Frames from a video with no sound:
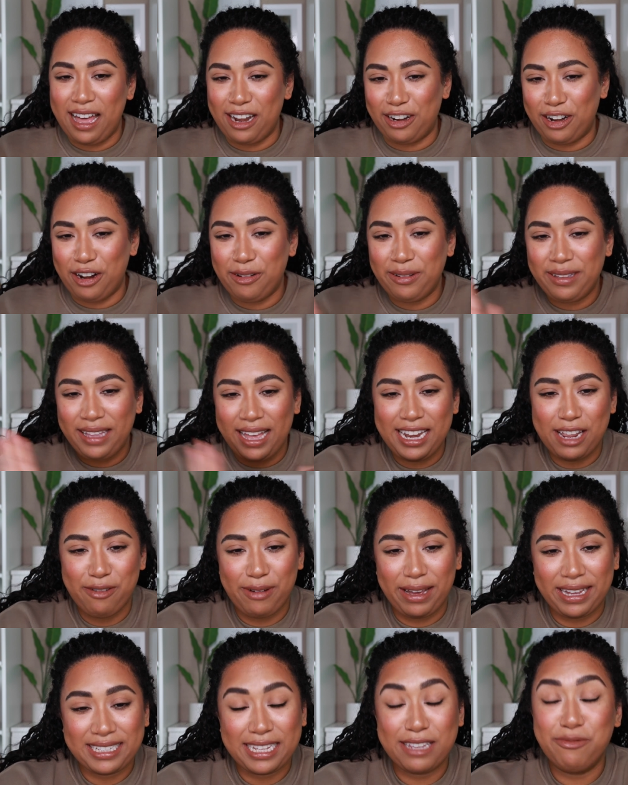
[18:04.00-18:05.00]
I don't know.
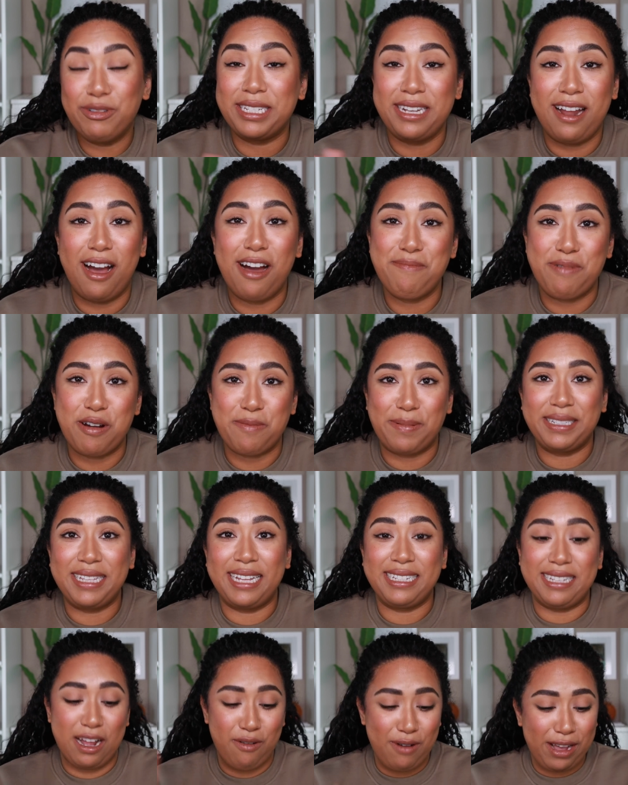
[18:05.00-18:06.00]
Anyways, it was not on purpose.
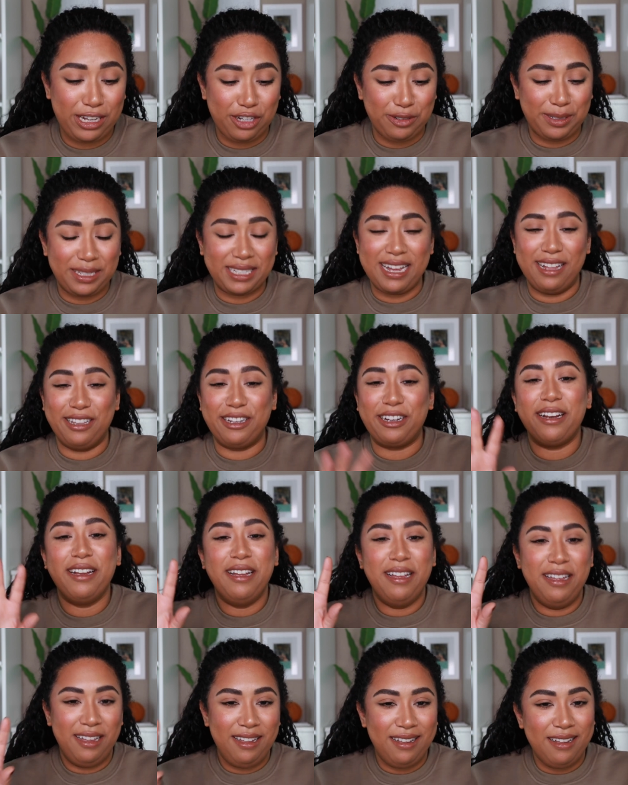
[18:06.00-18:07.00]
That's not why I chose this color,
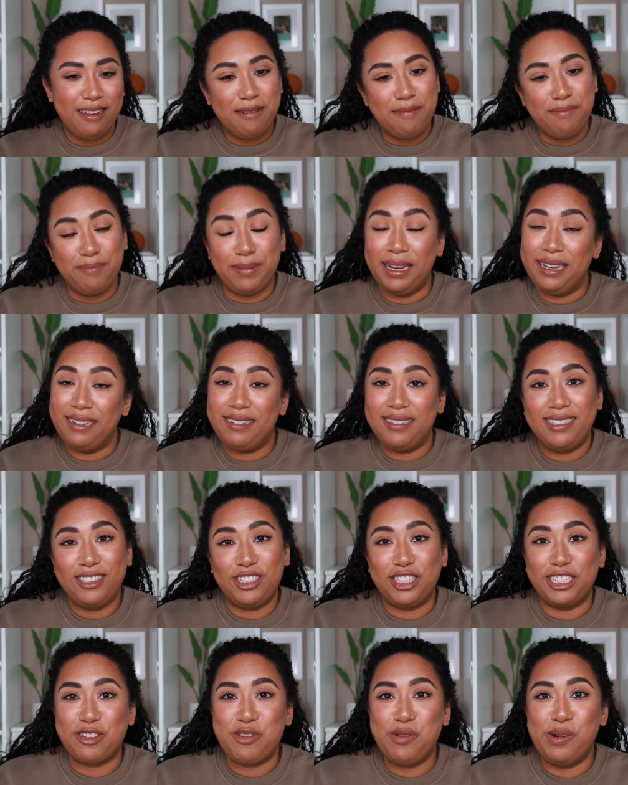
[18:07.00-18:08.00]
but
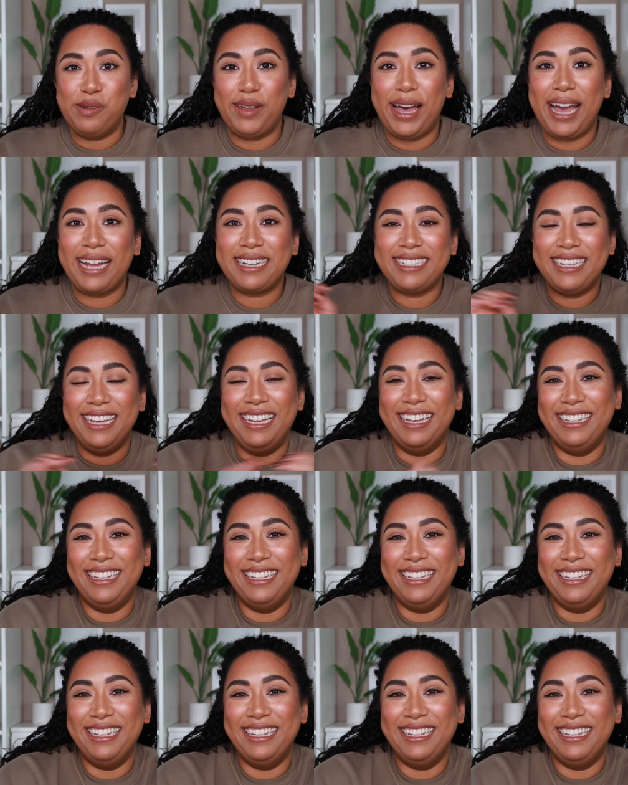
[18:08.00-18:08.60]
just cool fact.